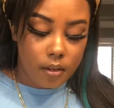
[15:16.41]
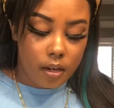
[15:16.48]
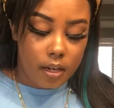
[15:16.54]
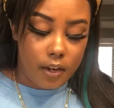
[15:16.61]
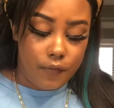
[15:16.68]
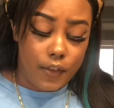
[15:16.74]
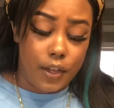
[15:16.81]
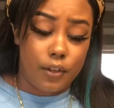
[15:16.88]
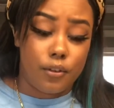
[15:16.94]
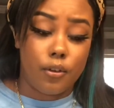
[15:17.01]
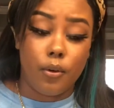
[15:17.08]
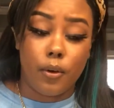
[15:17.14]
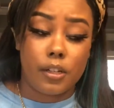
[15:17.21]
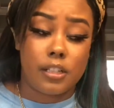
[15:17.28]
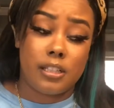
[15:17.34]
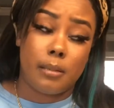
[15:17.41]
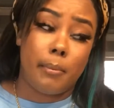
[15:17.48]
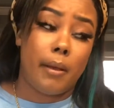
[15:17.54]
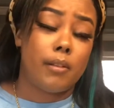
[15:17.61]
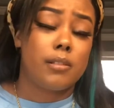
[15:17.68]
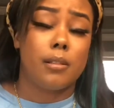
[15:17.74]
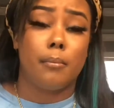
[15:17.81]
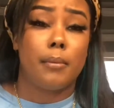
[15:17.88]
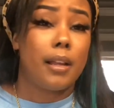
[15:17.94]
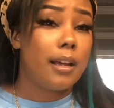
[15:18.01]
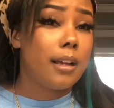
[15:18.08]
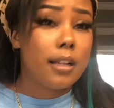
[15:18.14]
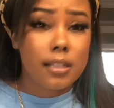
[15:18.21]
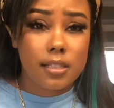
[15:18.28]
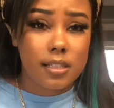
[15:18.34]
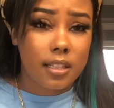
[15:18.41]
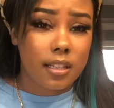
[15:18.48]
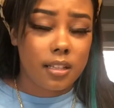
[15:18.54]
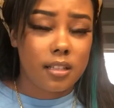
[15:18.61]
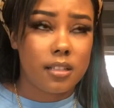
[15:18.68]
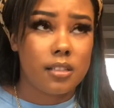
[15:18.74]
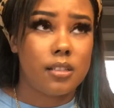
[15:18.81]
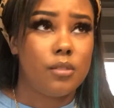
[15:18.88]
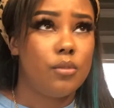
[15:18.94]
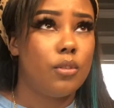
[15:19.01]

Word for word: And if they do, it's just about some nonsense.